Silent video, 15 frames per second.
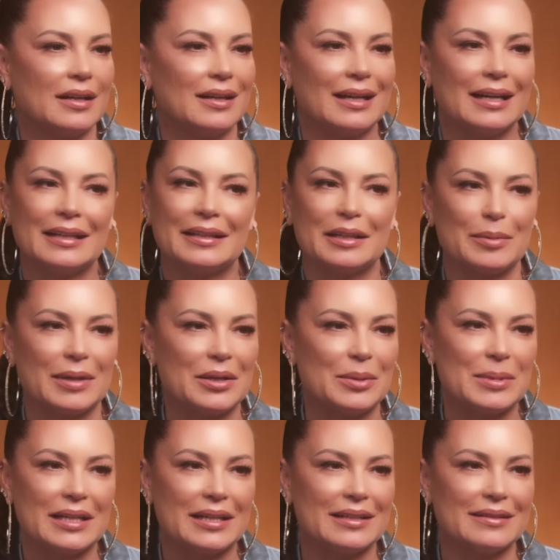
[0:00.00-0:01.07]
I ain't think about
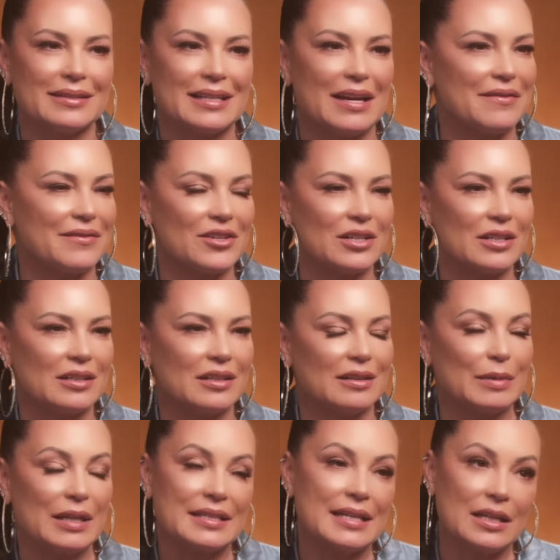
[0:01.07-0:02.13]
nobody else ever
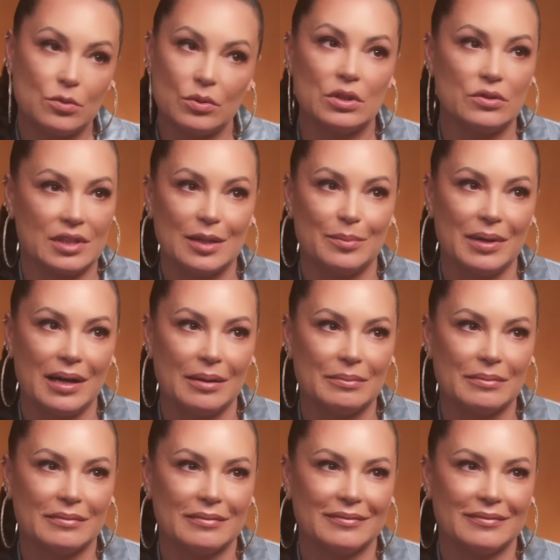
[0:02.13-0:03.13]
because right. that's where you slip up.